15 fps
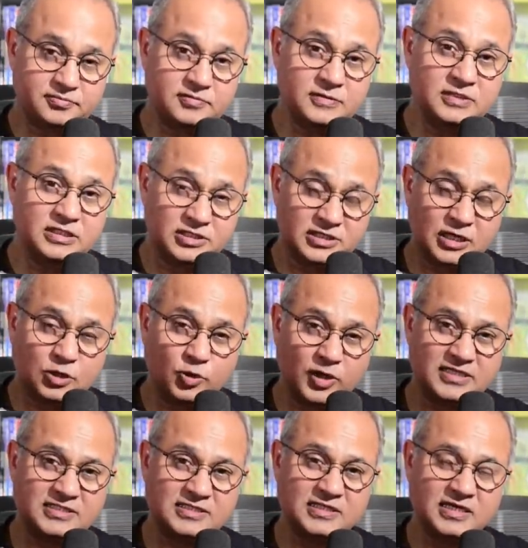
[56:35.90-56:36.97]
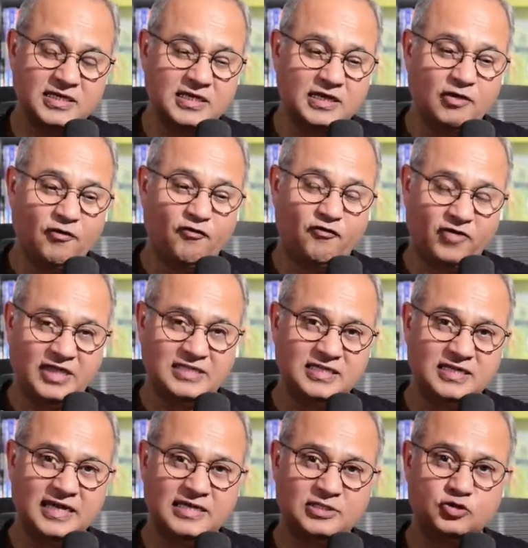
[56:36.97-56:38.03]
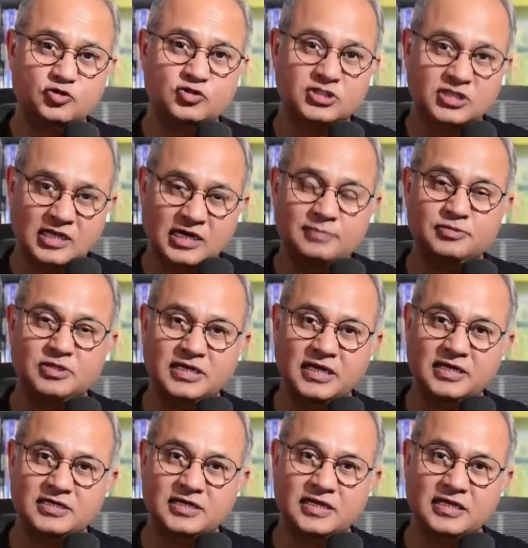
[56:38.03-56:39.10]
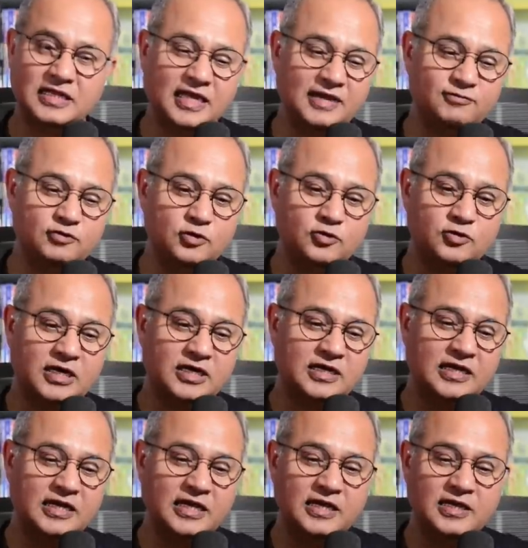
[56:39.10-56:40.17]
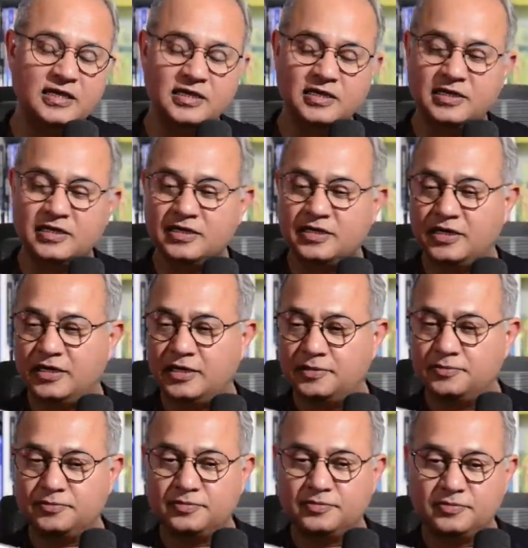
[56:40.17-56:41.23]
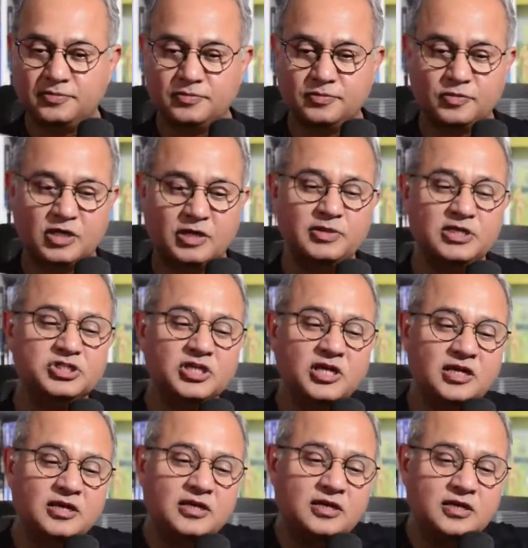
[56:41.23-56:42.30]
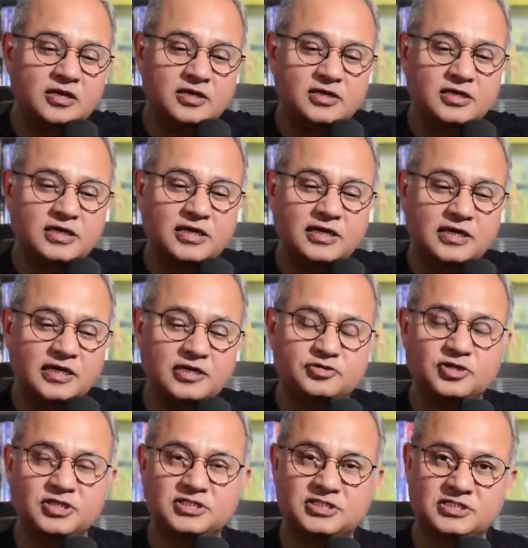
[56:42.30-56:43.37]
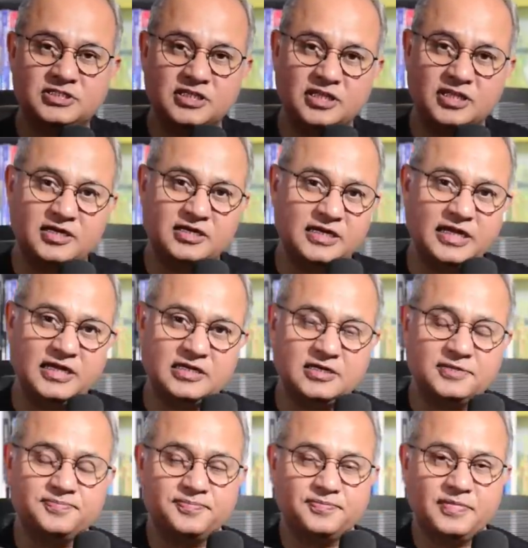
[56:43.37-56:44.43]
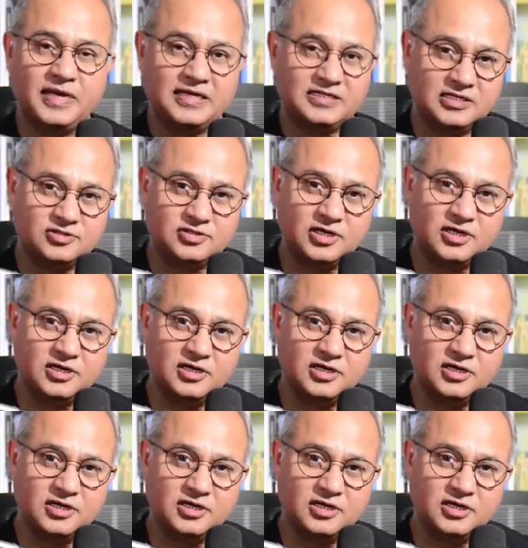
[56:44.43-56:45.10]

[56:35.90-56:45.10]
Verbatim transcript: request, Pfizer has to scrub the data and they have to look at any um, commercial interests in their data, etc.